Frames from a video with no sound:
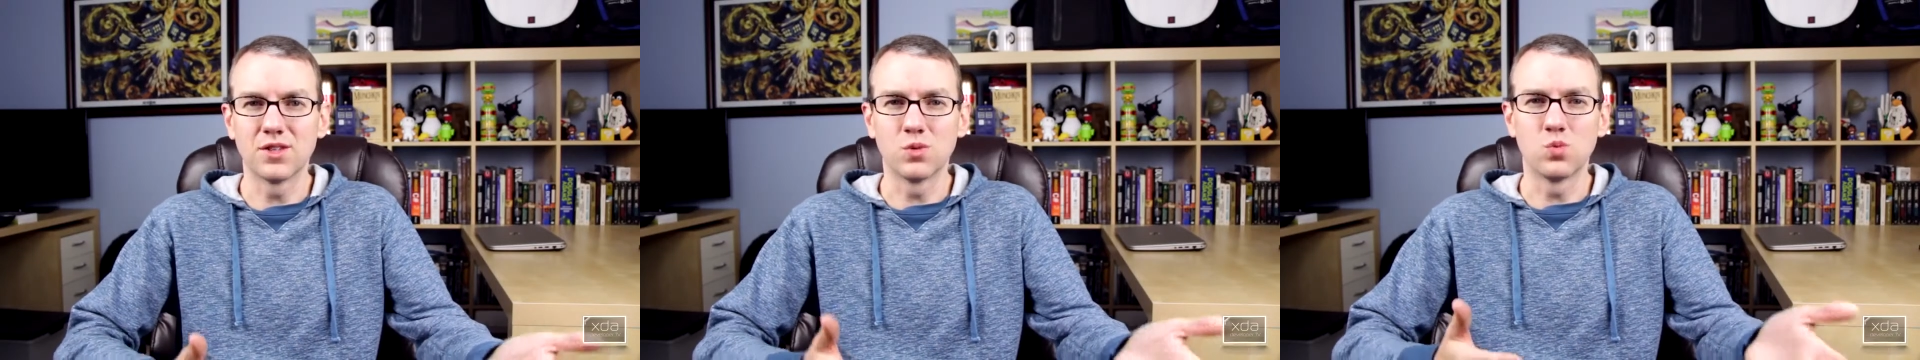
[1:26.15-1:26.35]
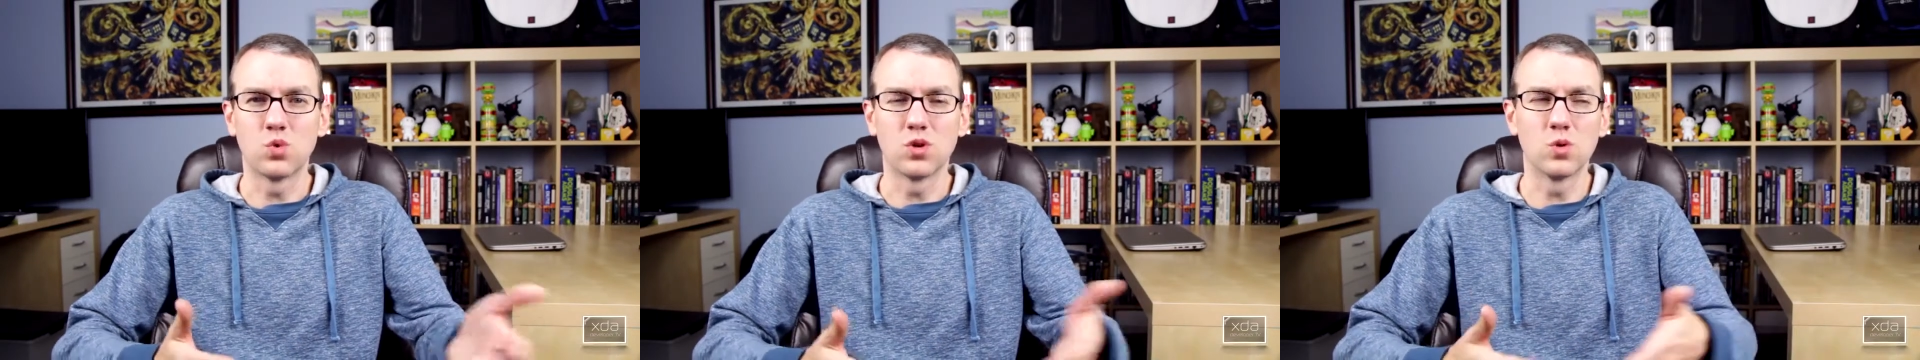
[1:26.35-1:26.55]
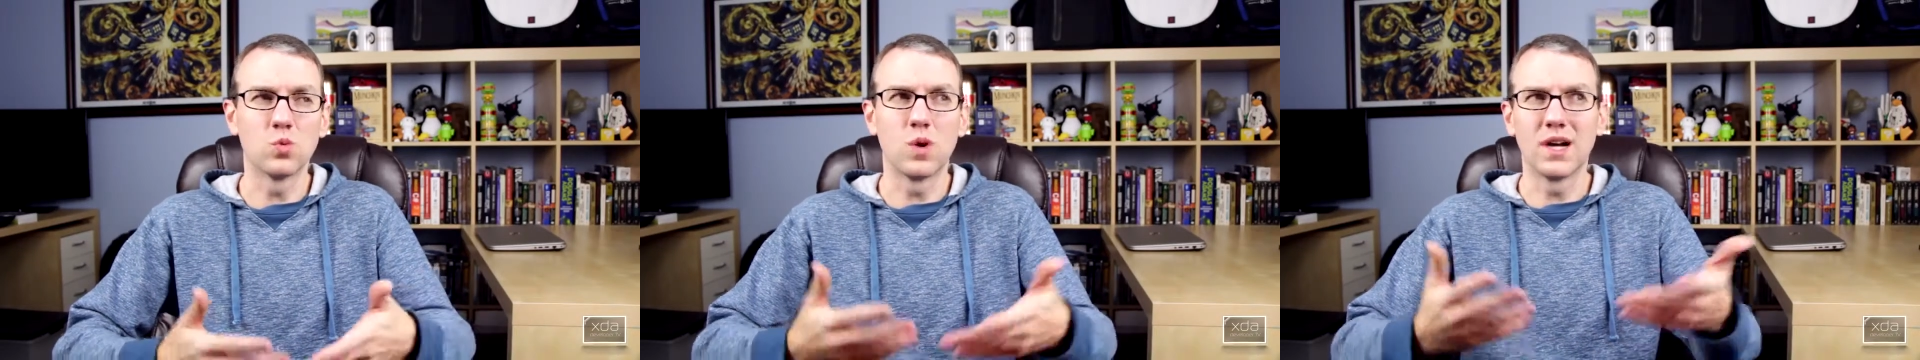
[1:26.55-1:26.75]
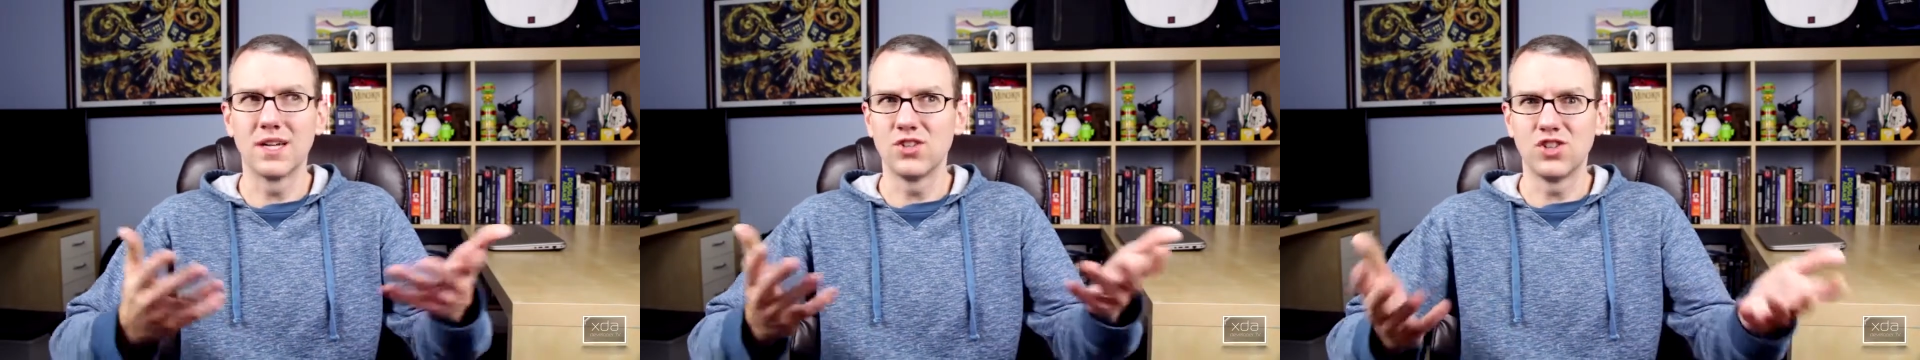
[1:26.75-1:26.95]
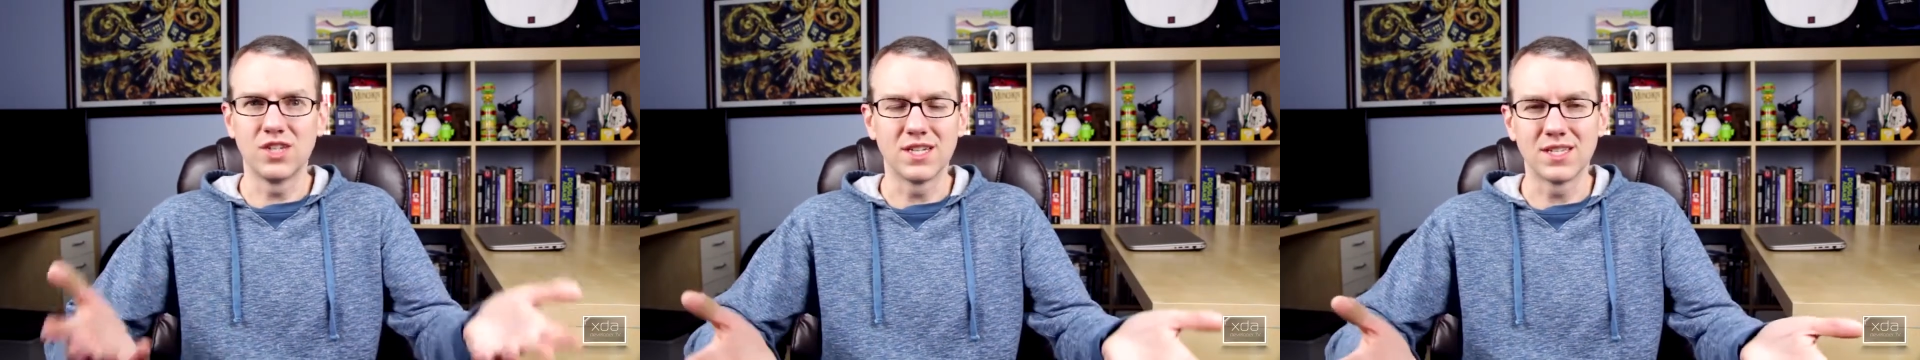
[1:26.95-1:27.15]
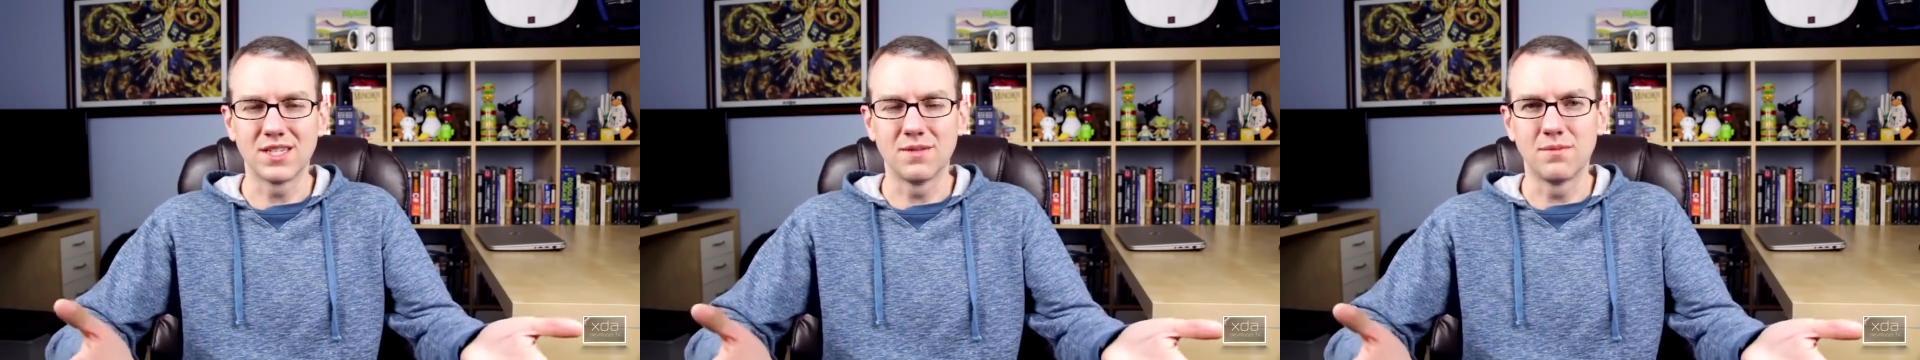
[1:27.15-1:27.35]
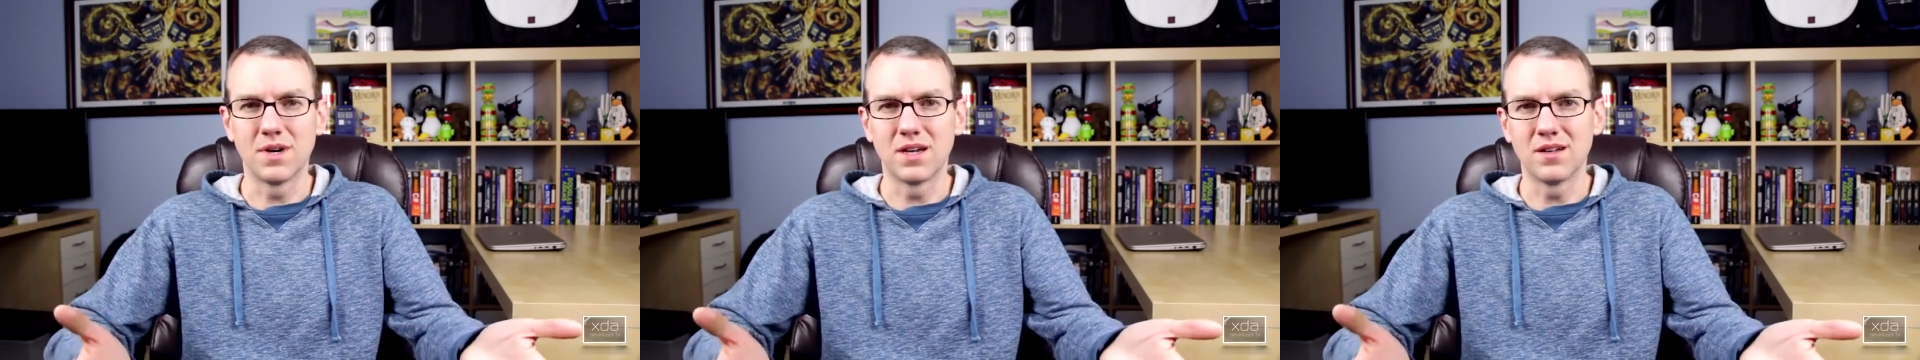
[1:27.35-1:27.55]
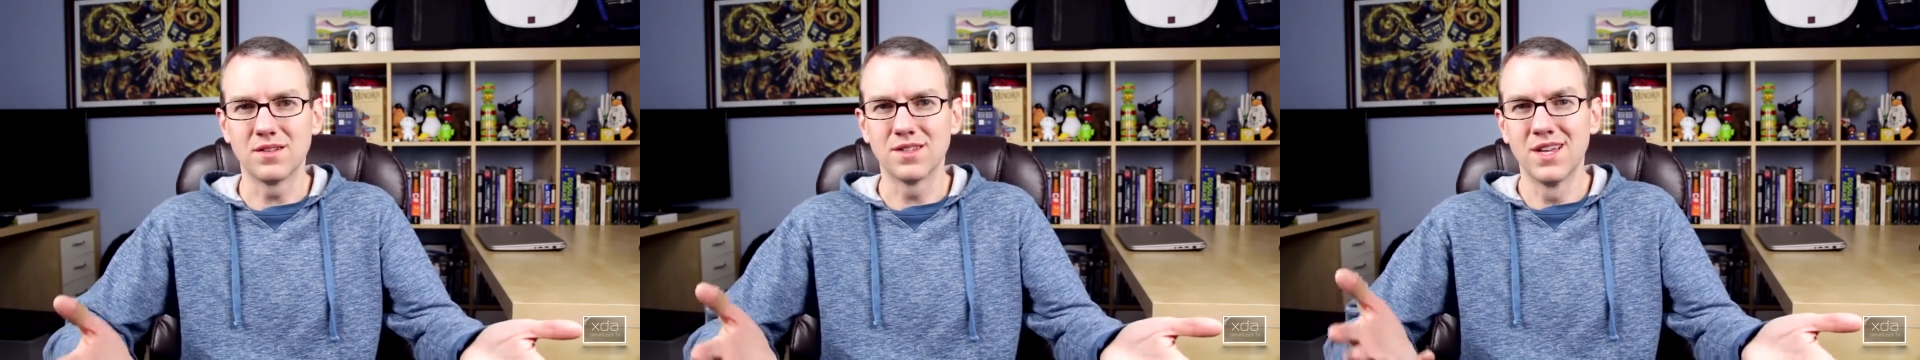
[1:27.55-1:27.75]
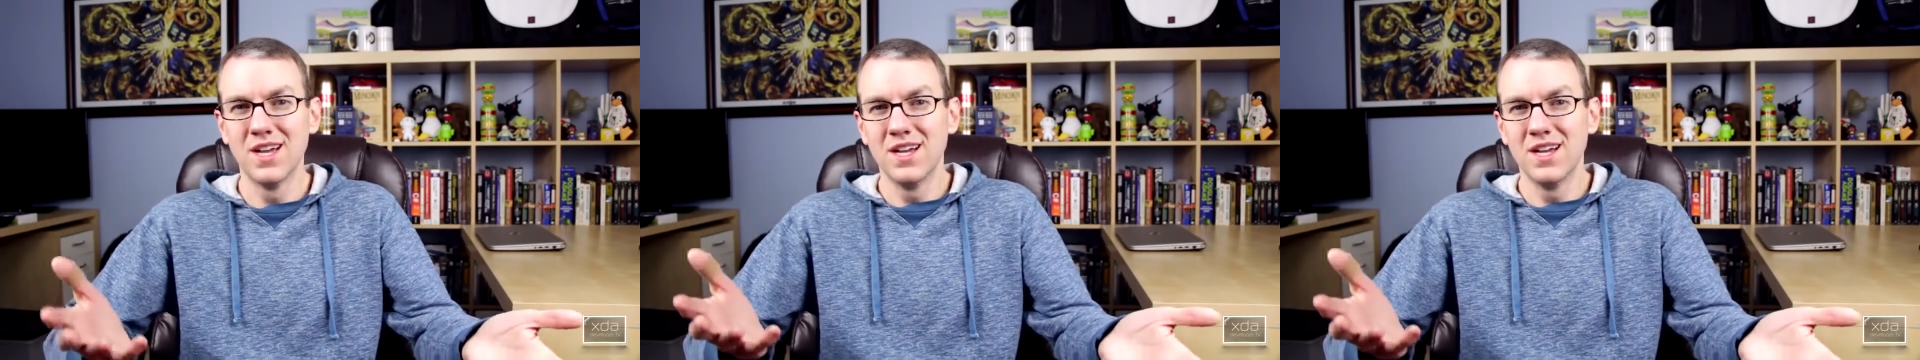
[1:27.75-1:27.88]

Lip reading: the worldwide GSM models,